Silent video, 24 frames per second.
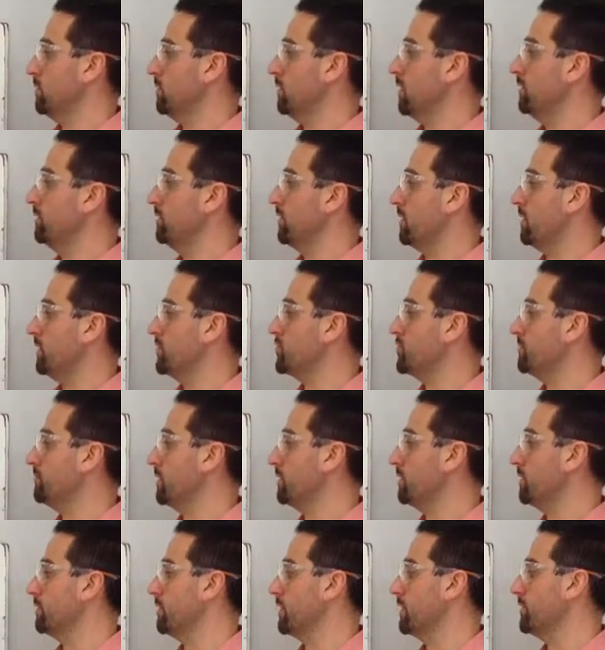of 100
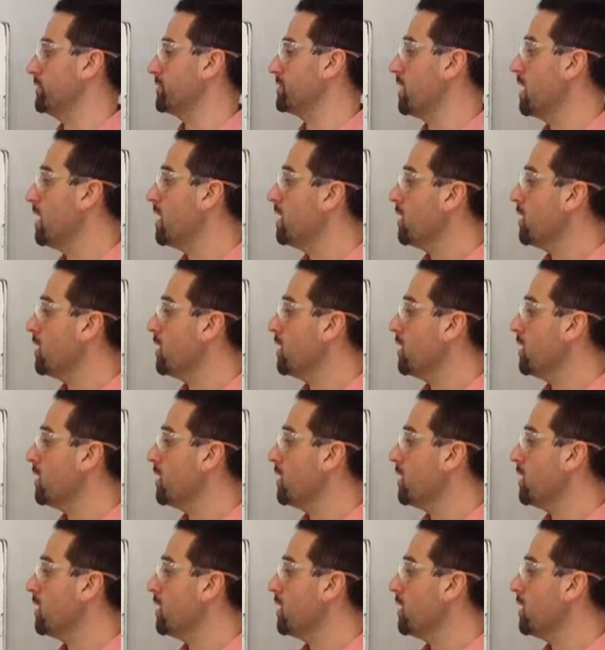milliliters,